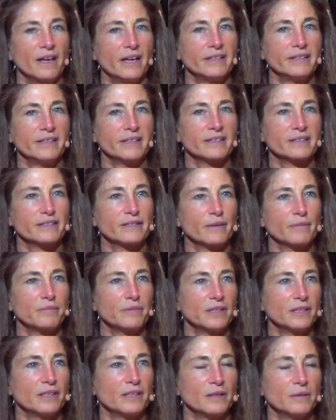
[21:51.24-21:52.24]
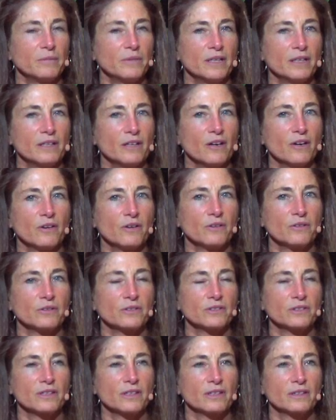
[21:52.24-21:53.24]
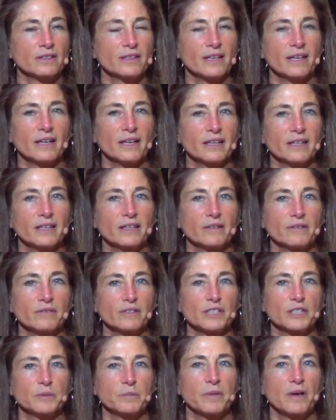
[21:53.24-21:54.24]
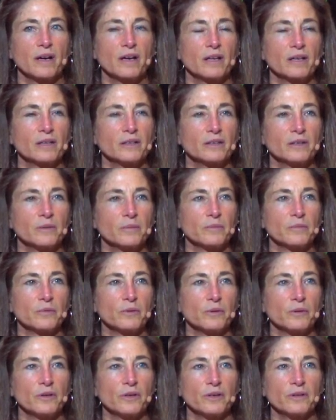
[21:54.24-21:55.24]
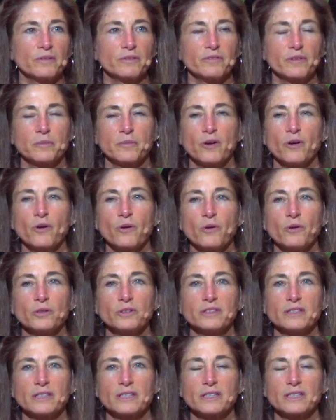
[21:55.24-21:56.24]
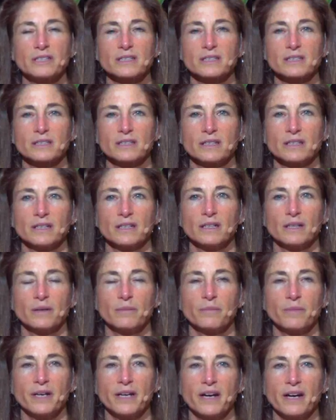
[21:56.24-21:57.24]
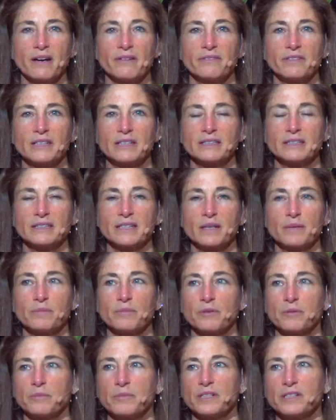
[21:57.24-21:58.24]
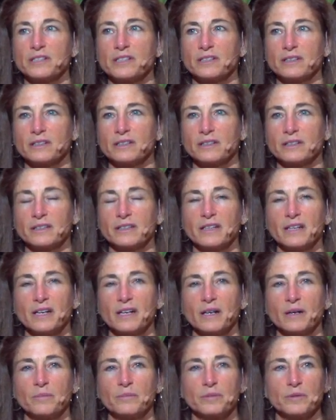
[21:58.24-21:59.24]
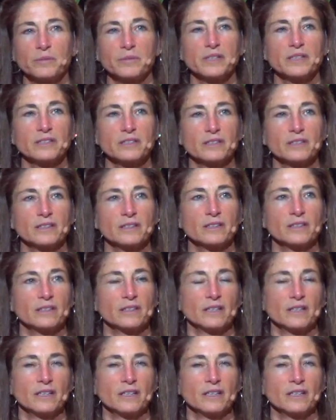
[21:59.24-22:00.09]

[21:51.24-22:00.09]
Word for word: and yet something in me knows that I can respond more from a wholeness by having said permission, yeah, permission,